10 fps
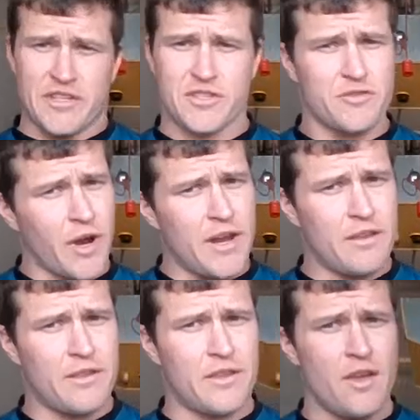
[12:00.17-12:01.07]
is
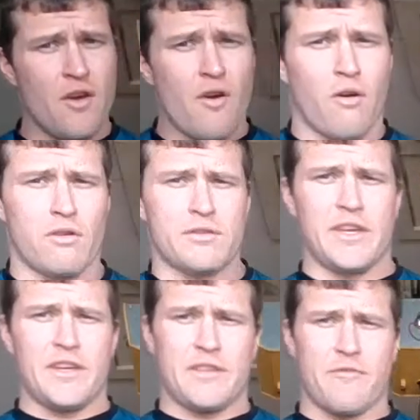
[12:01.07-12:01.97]
strength, or
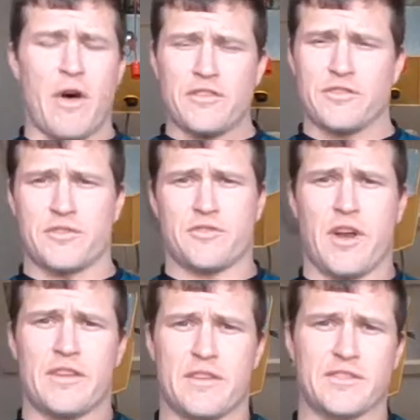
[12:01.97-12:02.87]
length of muscle
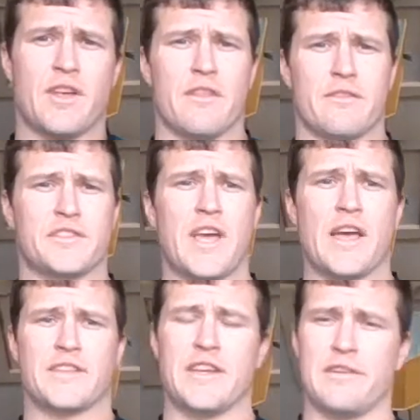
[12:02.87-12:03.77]
strength, because a lot of those
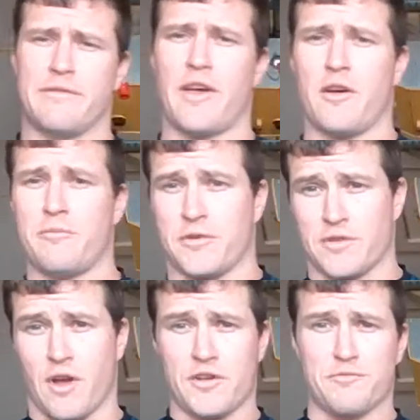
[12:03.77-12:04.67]
guys need to develop
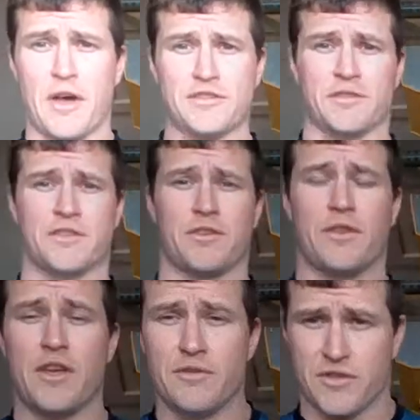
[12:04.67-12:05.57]
those large muscles, so
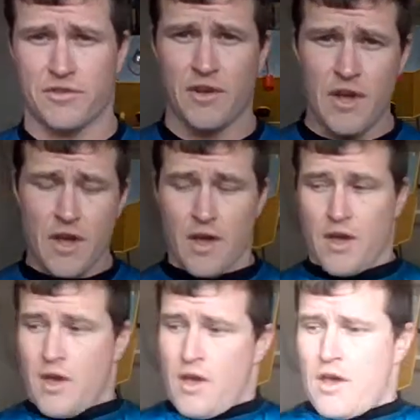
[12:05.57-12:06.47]
they use
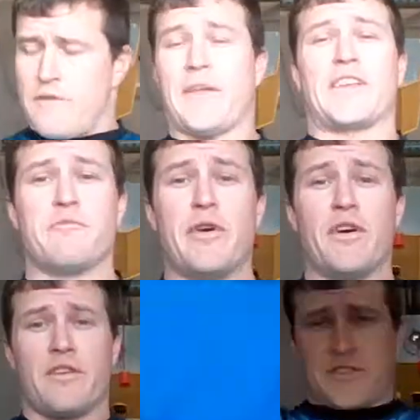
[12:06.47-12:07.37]

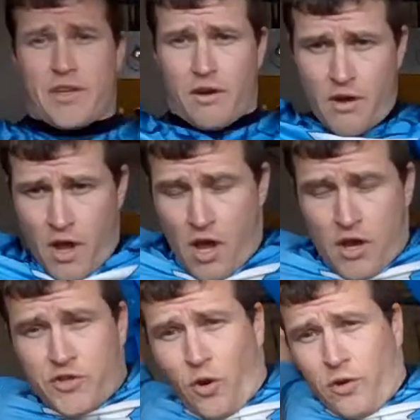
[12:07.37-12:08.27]
flexibility. So
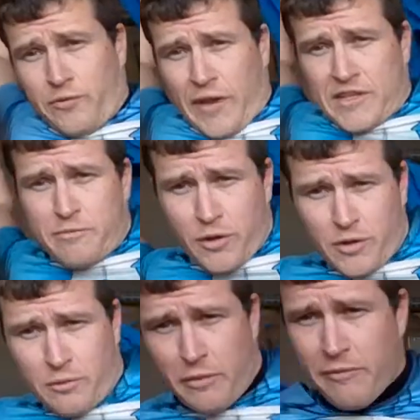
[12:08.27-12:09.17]
shoulder
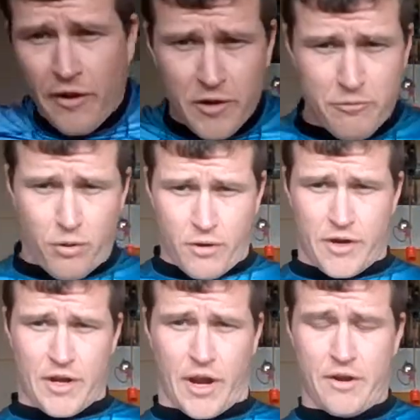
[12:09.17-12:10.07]
flexibility would be very
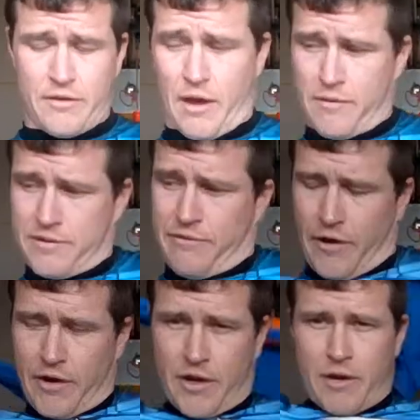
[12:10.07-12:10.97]
important. I know that wasn't
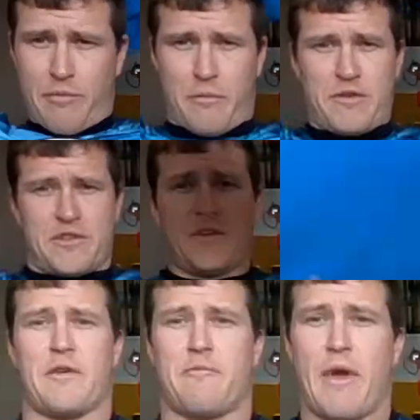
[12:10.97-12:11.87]
very good, but I'm used to
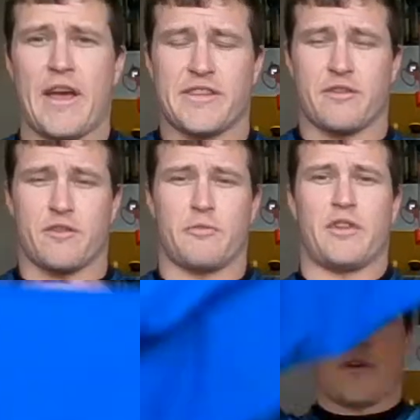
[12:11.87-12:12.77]
doing it with bands that are a little bit
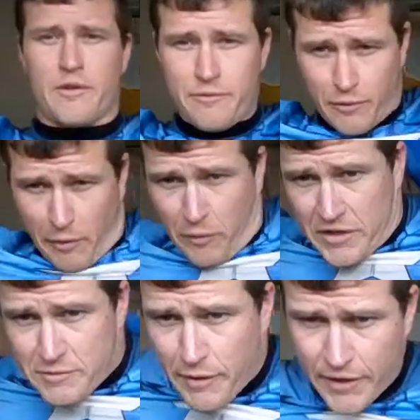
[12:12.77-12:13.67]
longer for my
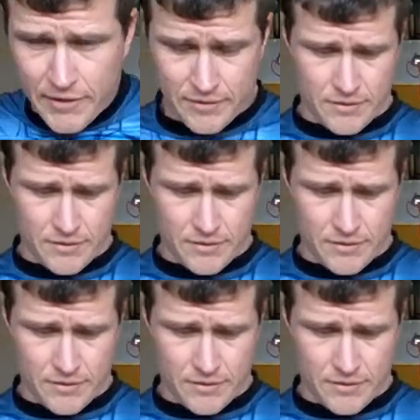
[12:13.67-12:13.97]
wingspan.